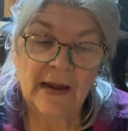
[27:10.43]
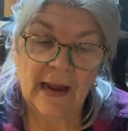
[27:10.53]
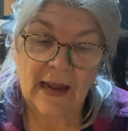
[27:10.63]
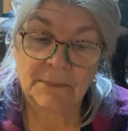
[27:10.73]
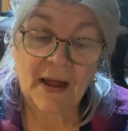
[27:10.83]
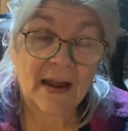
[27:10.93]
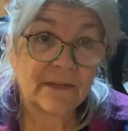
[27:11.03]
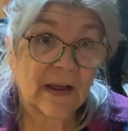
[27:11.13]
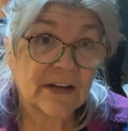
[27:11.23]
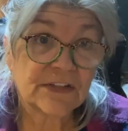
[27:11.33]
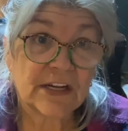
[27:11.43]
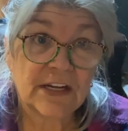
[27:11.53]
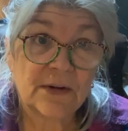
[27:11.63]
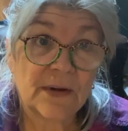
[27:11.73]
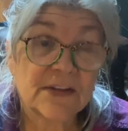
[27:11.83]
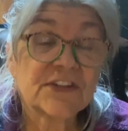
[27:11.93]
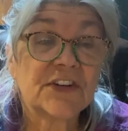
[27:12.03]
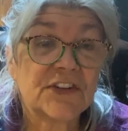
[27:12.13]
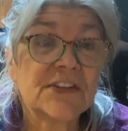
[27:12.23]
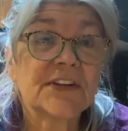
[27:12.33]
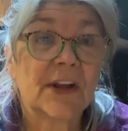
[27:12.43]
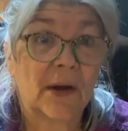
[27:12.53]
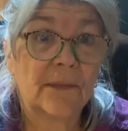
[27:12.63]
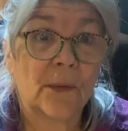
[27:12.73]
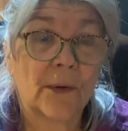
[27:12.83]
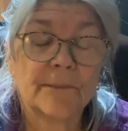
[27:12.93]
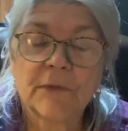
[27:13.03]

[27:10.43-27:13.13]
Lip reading: And my advice to you is to just go for it.